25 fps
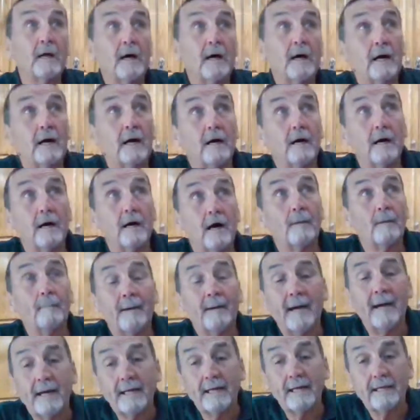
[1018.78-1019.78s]
uh, a
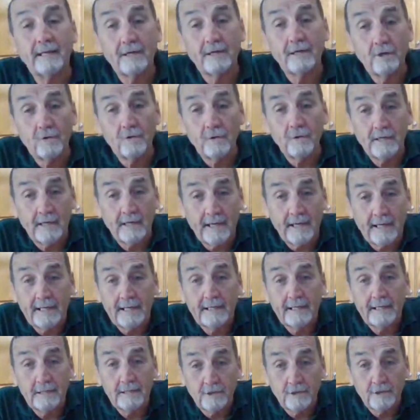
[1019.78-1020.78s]
mind that
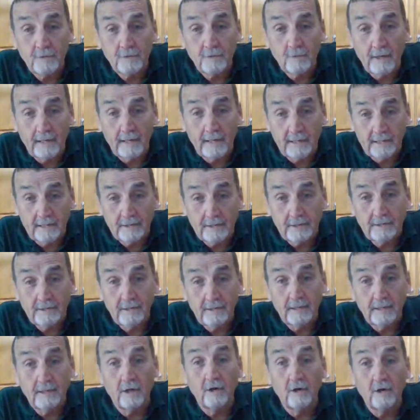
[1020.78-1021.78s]
created this race
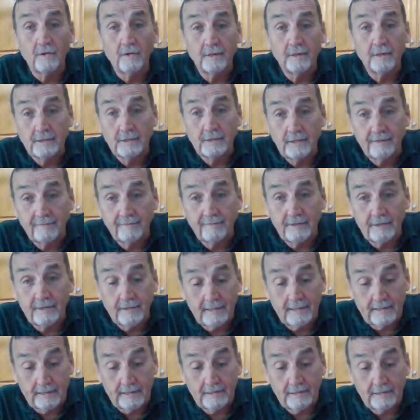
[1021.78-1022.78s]
and all these living
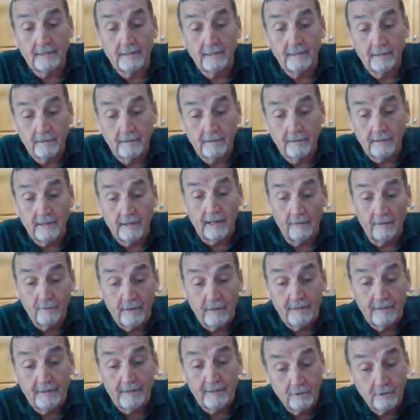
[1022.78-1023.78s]
things. And I
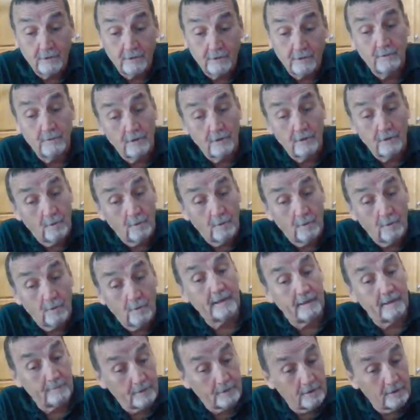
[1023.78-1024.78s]
think that's what we're going to wake up